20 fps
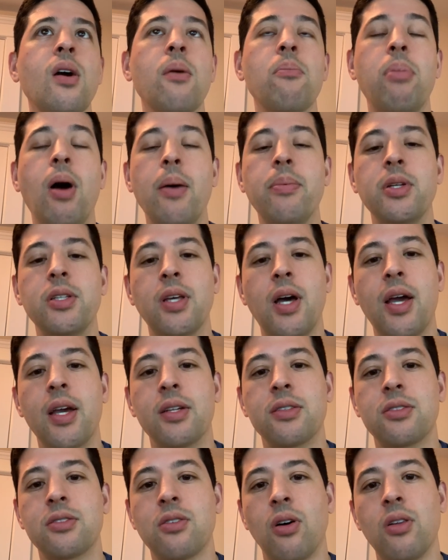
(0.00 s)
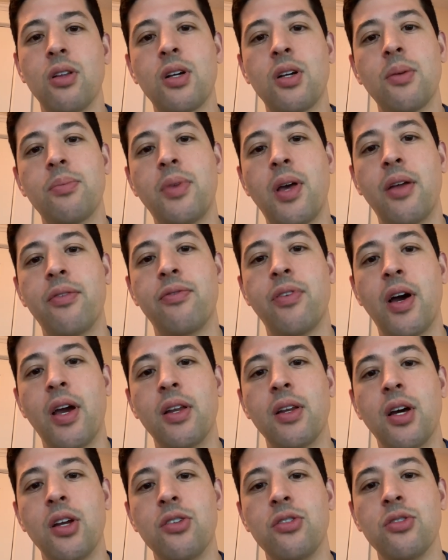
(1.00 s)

Bobby Dykes. Go look up that fight on